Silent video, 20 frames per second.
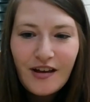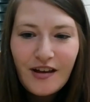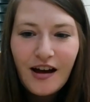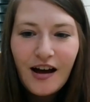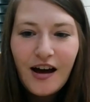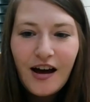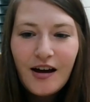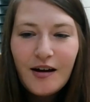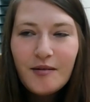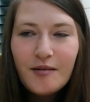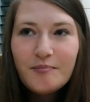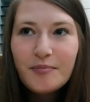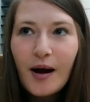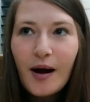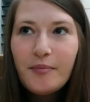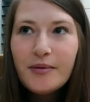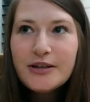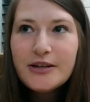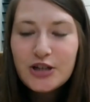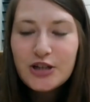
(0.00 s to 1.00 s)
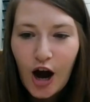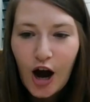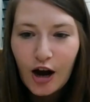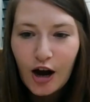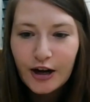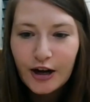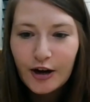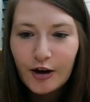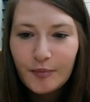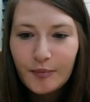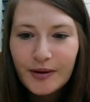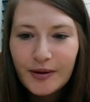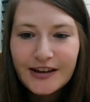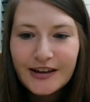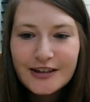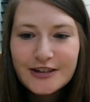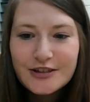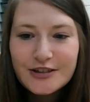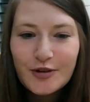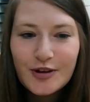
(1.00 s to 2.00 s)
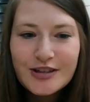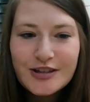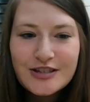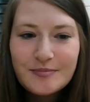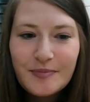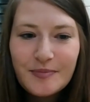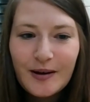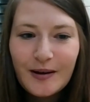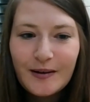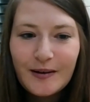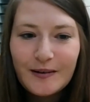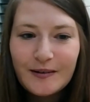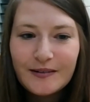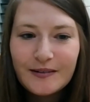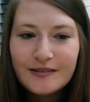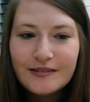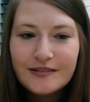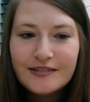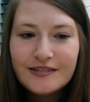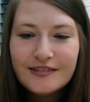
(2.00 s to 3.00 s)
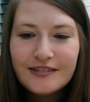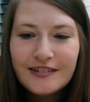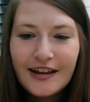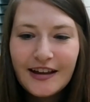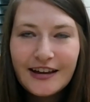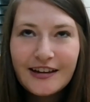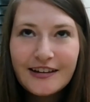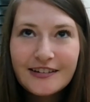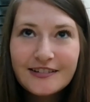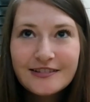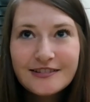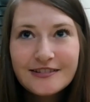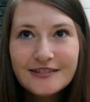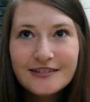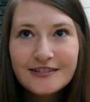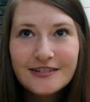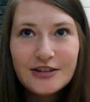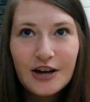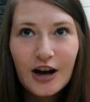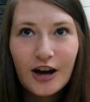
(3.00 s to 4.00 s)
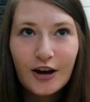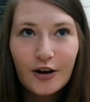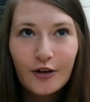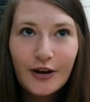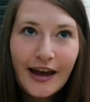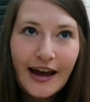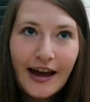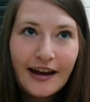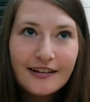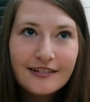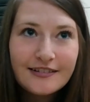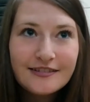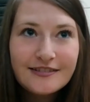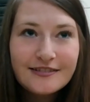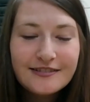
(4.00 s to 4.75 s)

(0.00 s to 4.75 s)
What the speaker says: Probably taco, because you can spell like the taco cat.